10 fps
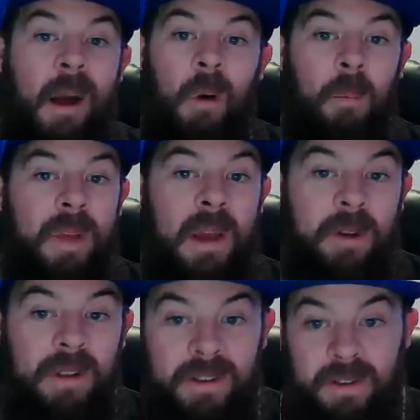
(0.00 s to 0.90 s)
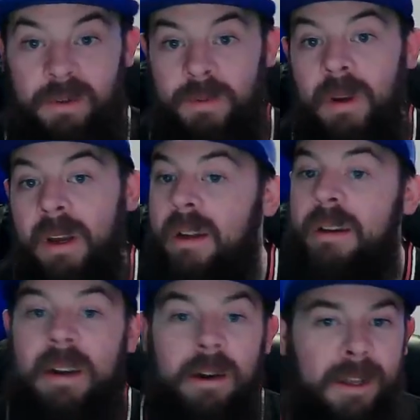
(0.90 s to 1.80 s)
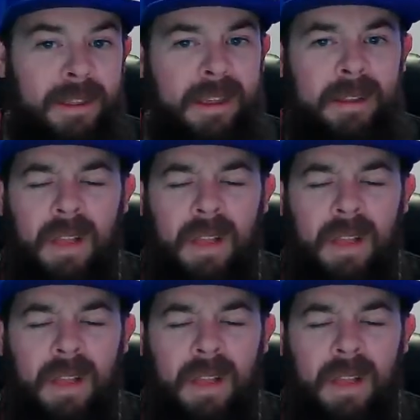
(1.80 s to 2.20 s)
I won't be able to do nearly the